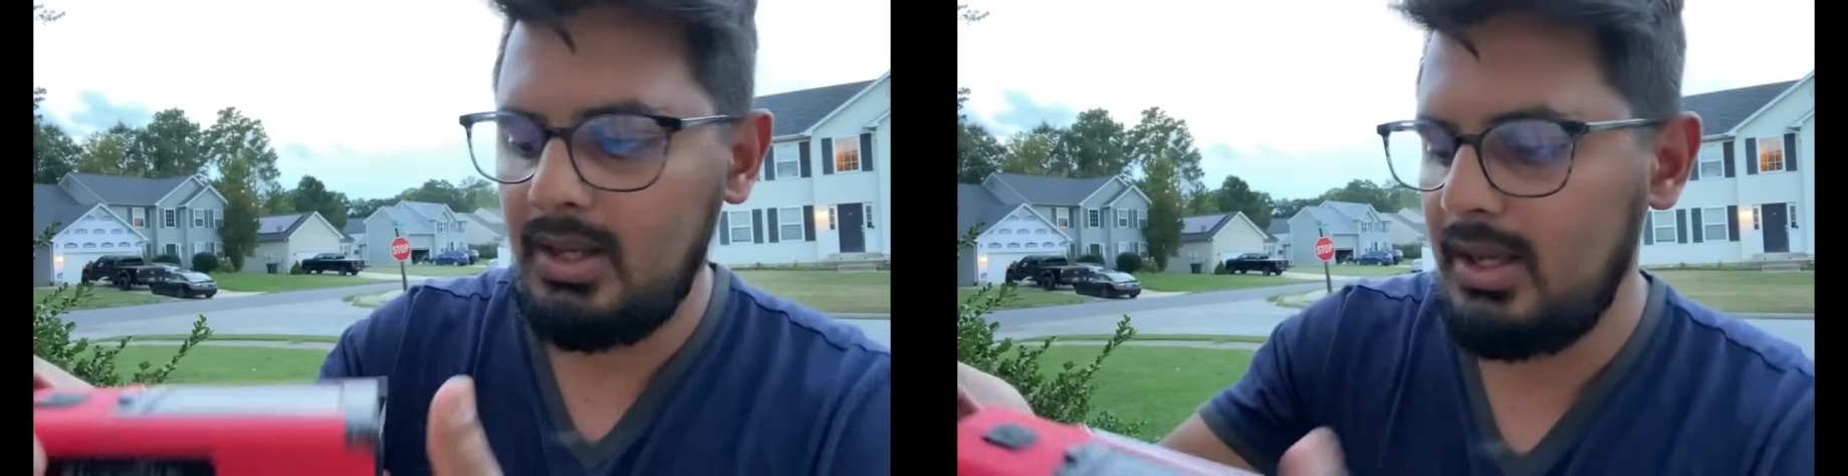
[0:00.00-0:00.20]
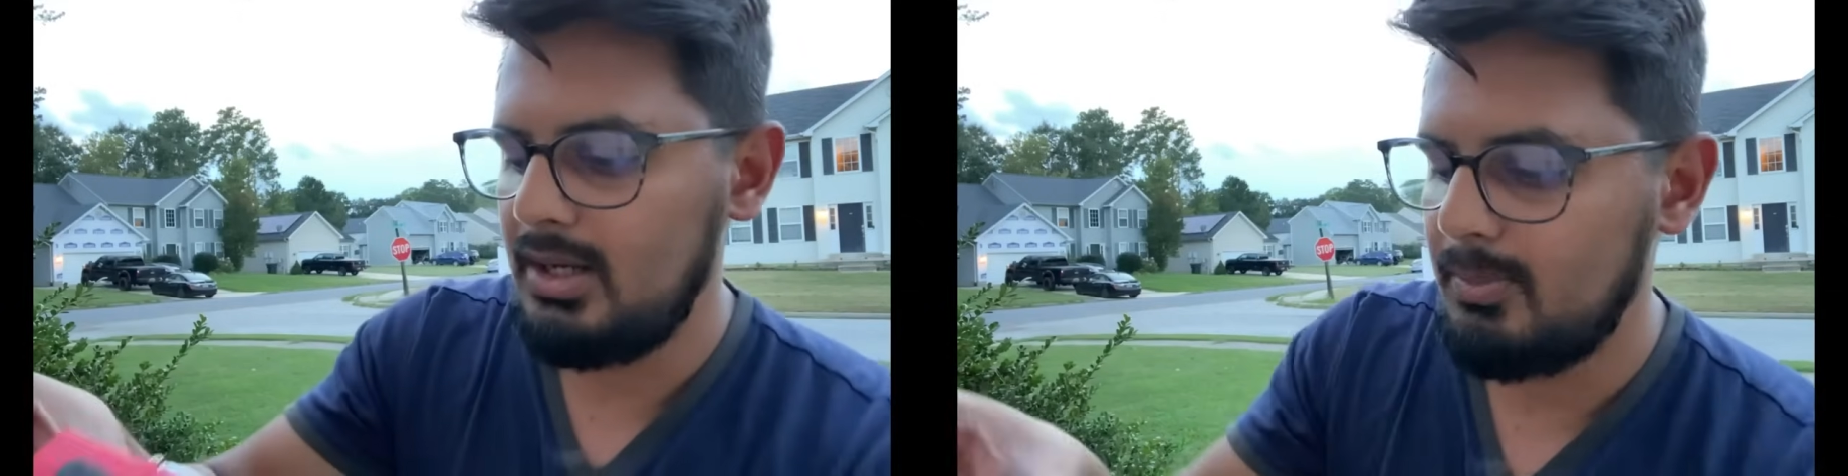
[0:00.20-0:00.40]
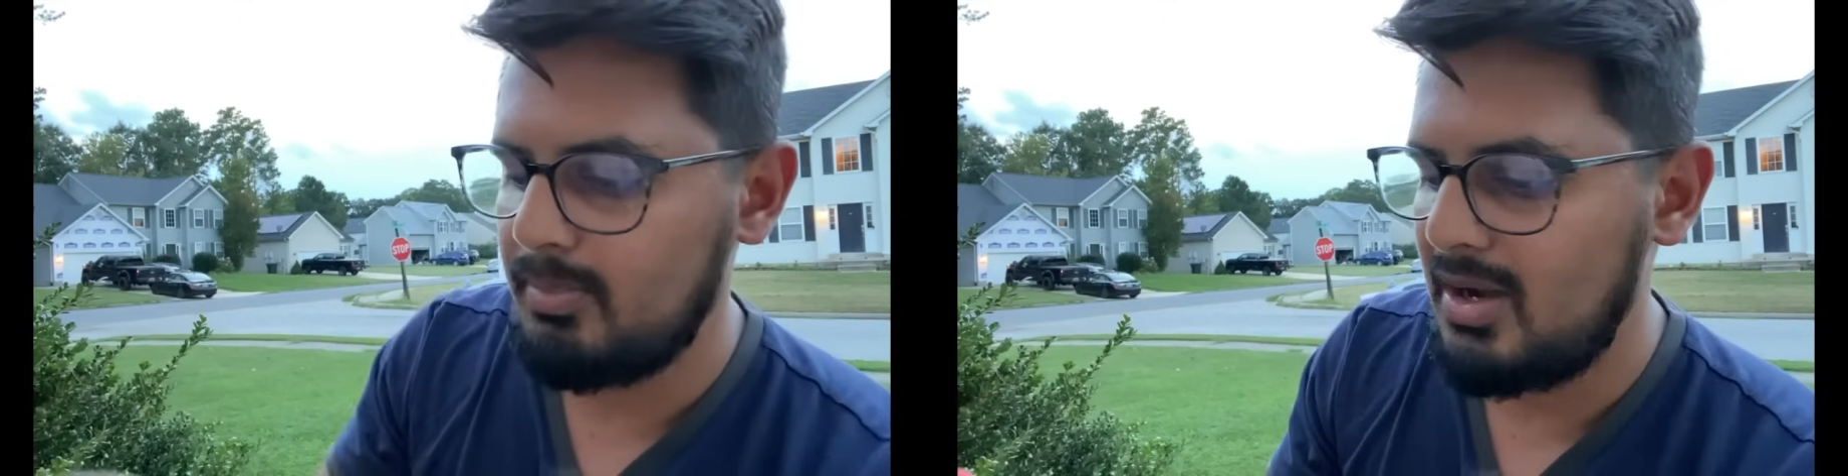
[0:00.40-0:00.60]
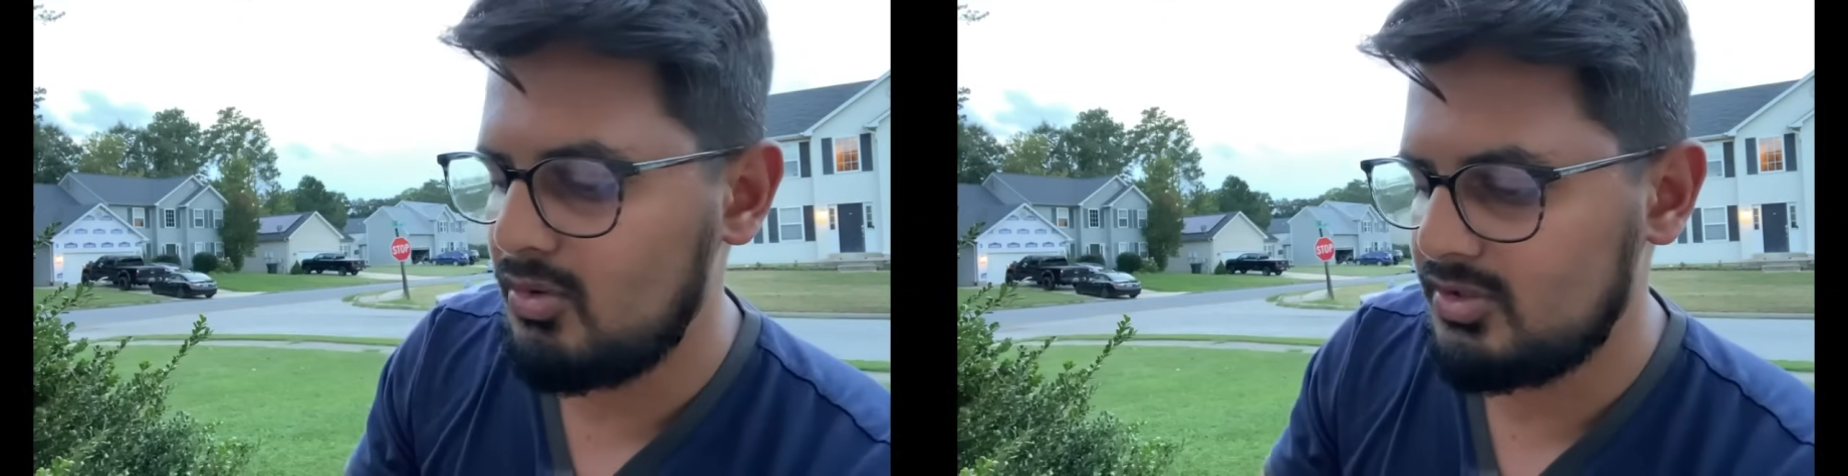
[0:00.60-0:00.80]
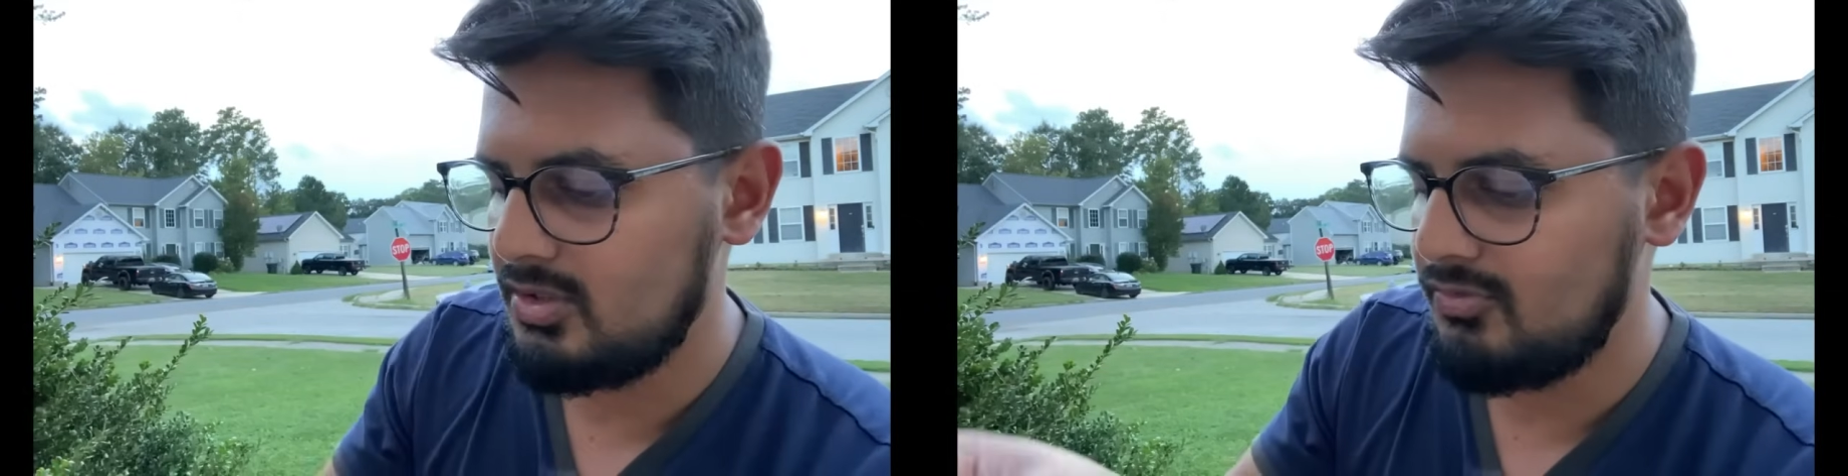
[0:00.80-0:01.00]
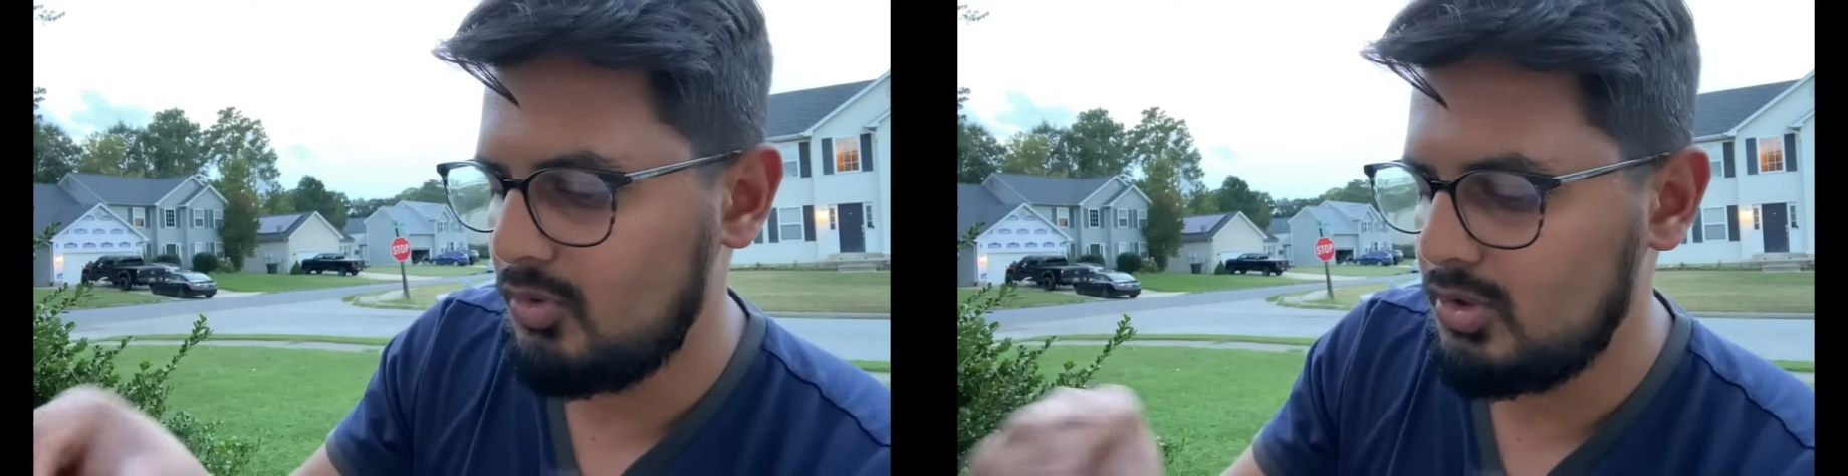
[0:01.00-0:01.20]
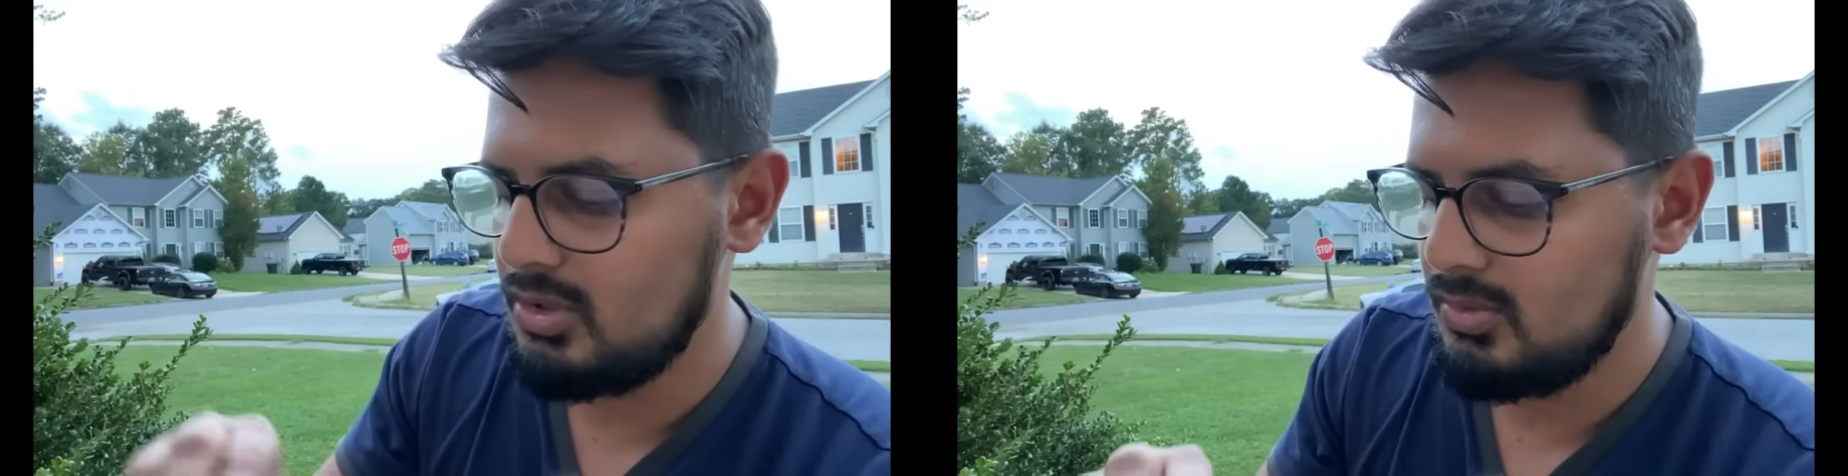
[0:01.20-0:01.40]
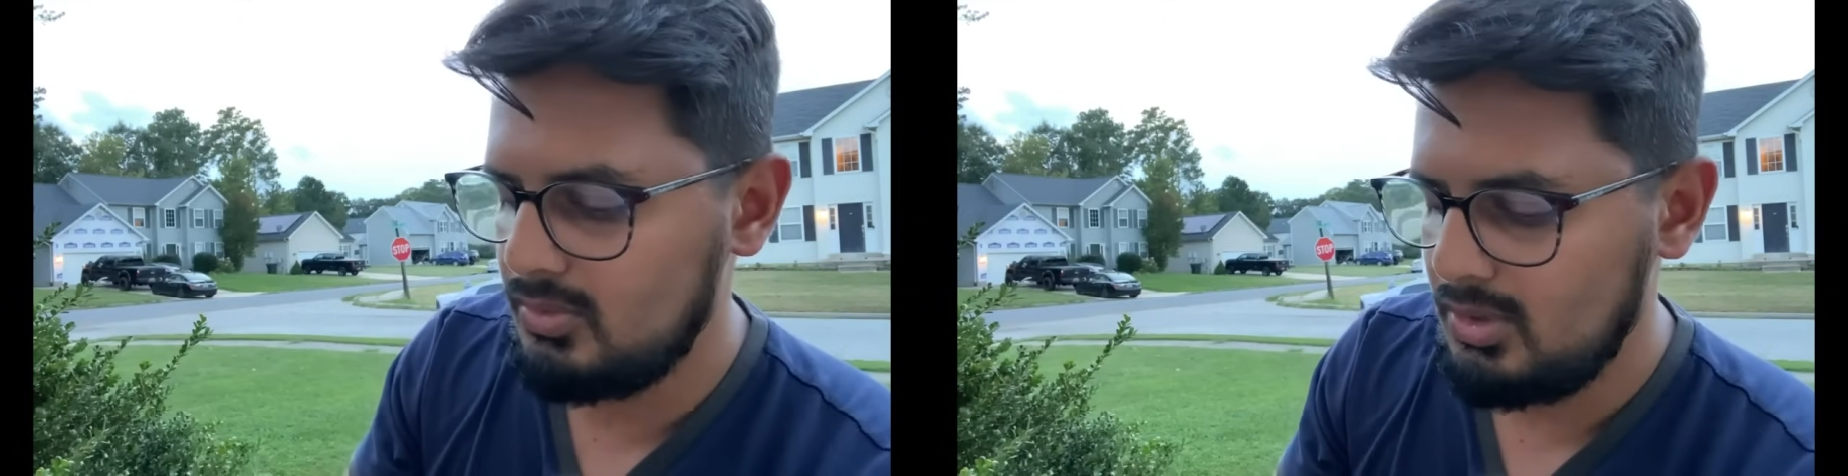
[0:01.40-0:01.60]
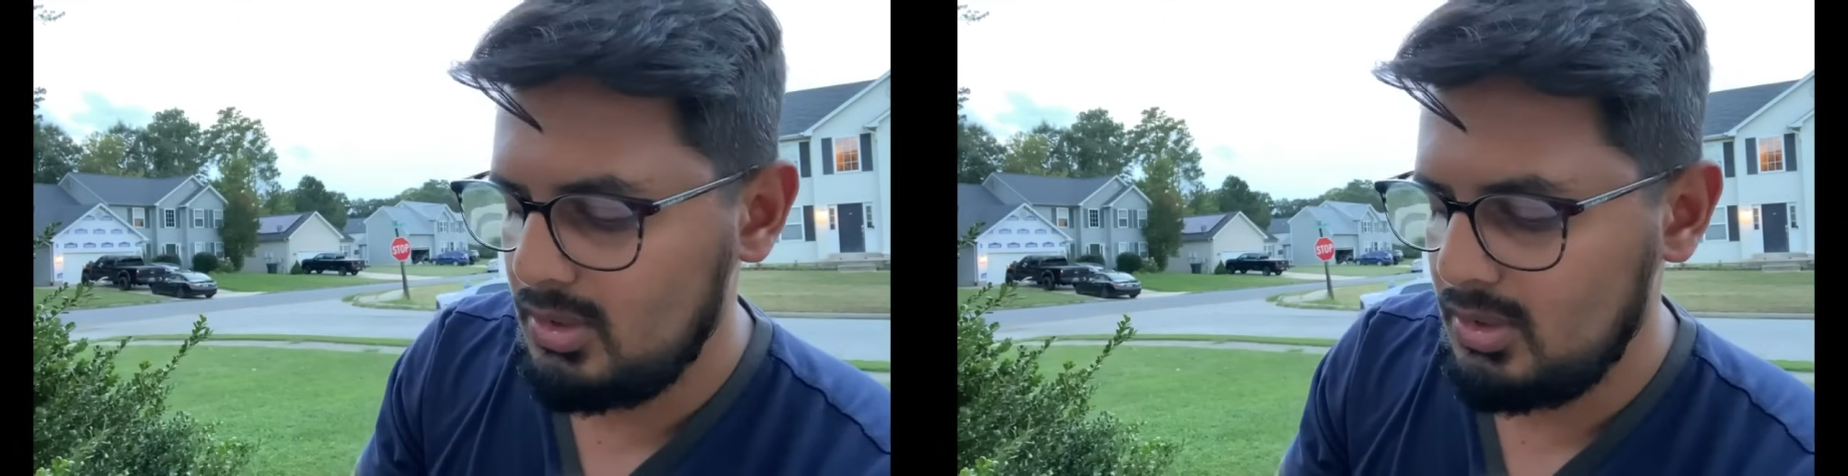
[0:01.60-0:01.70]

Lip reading: and it powers it for you.